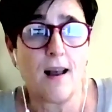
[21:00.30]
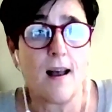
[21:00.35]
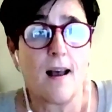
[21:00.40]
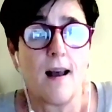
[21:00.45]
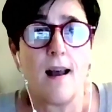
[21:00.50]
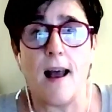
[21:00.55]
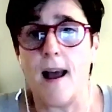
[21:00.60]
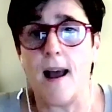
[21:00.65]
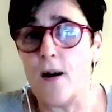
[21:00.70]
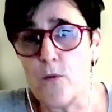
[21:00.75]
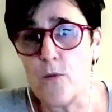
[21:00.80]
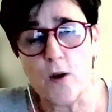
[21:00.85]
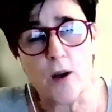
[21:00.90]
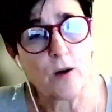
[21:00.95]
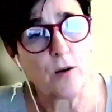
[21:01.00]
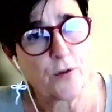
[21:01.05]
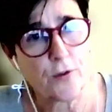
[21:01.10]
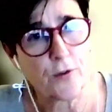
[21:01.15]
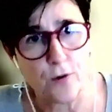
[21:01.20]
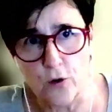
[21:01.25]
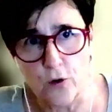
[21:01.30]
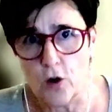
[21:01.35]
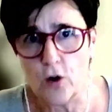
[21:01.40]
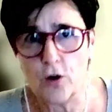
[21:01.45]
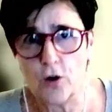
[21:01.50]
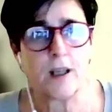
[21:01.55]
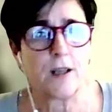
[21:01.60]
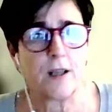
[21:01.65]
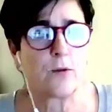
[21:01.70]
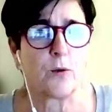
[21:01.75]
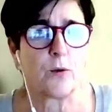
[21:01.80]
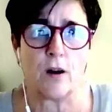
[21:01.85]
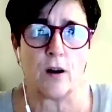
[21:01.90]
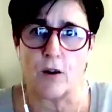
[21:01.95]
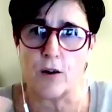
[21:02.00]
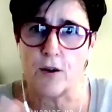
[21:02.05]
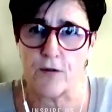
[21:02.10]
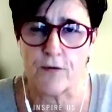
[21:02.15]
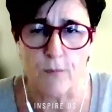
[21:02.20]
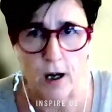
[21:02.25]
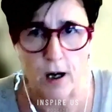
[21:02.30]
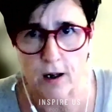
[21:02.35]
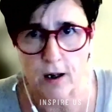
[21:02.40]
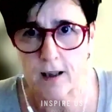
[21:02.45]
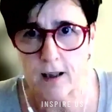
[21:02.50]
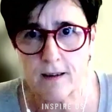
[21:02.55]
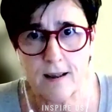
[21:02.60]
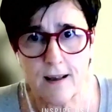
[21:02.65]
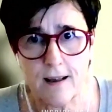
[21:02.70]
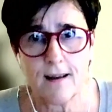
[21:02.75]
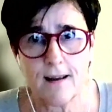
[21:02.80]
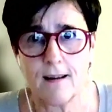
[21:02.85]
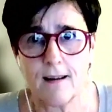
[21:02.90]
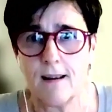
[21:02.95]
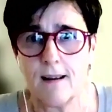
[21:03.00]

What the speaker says: And we also know that with a lot of marketing,